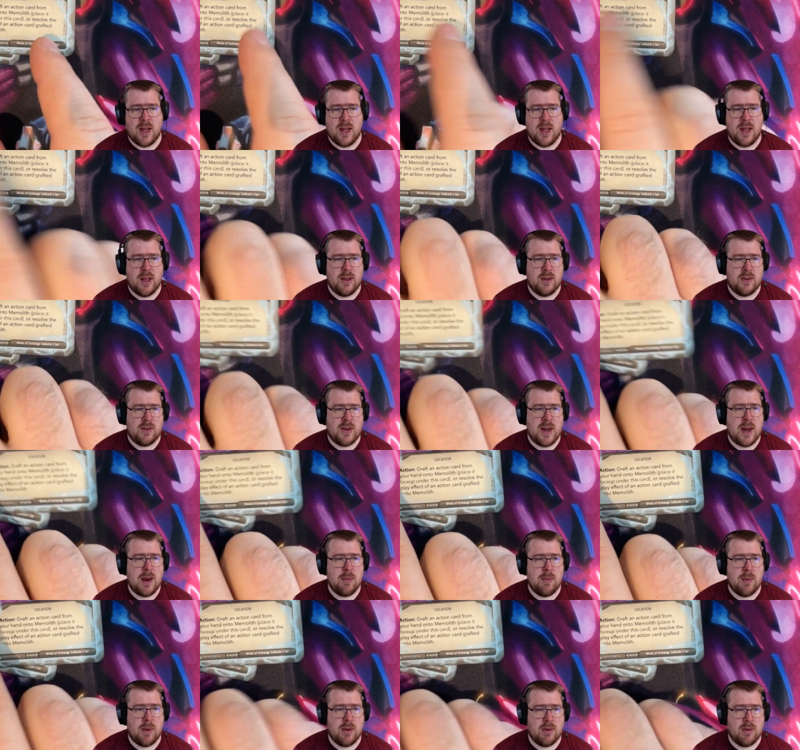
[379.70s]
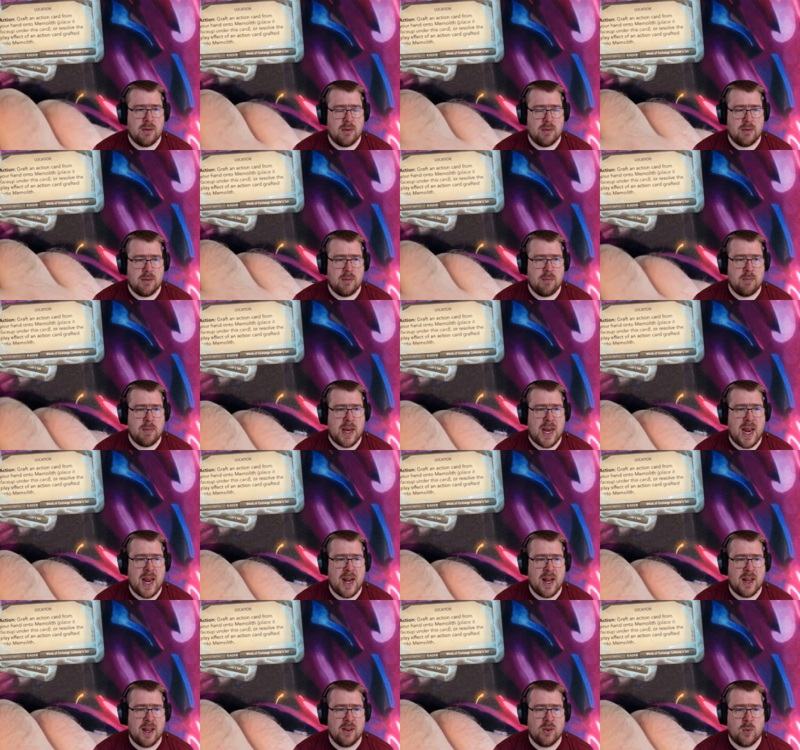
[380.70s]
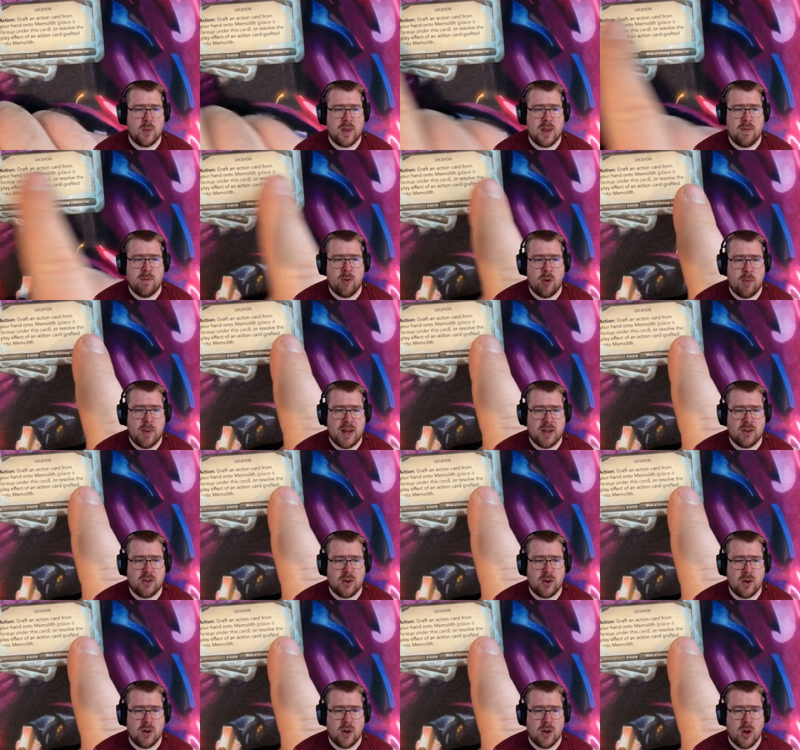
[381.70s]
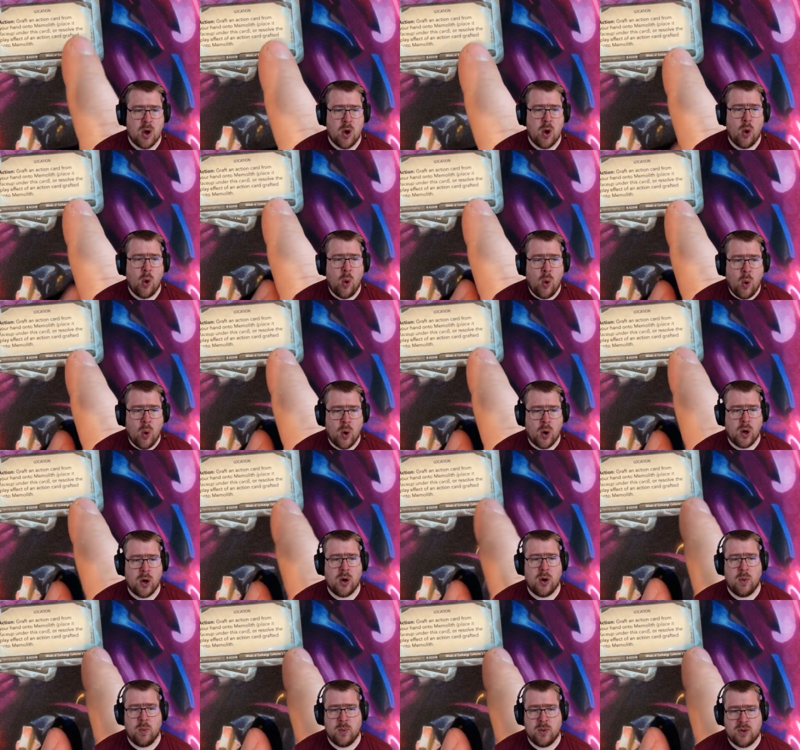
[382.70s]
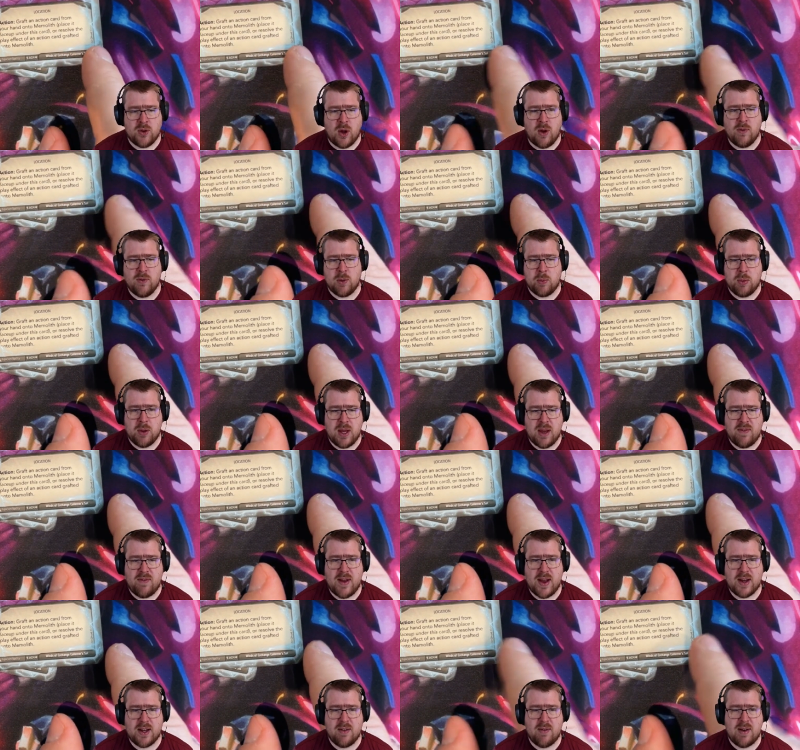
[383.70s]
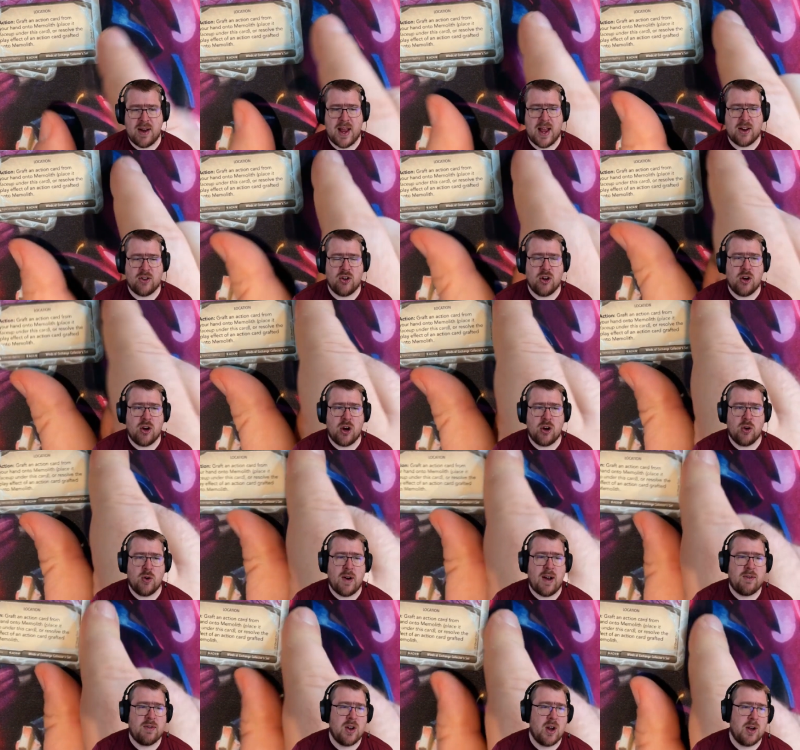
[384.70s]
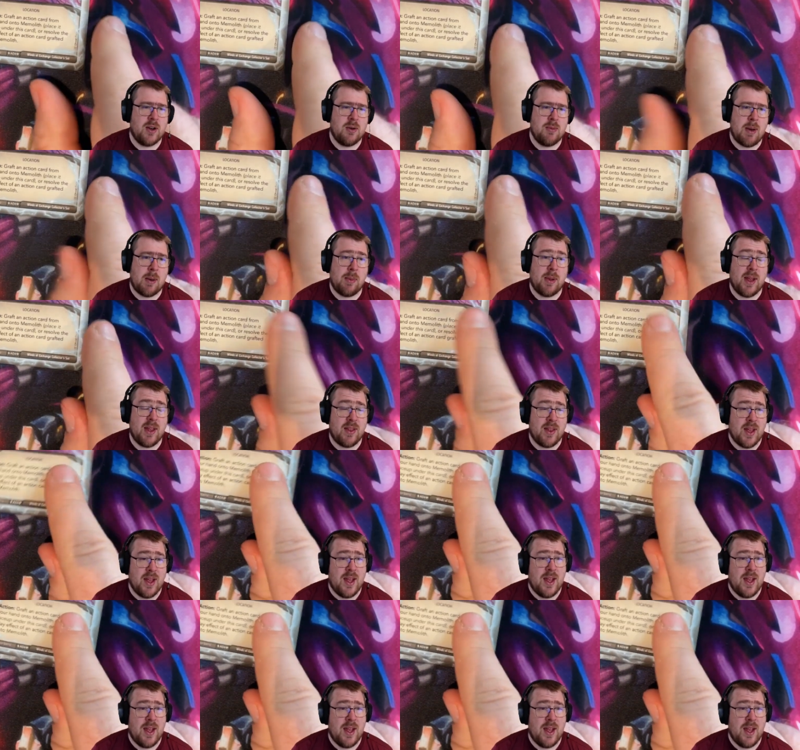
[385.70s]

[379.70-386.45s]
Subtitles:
Same mechanic as with Infomancer. Or resolve the play effect of an action card grafted onto Memolith.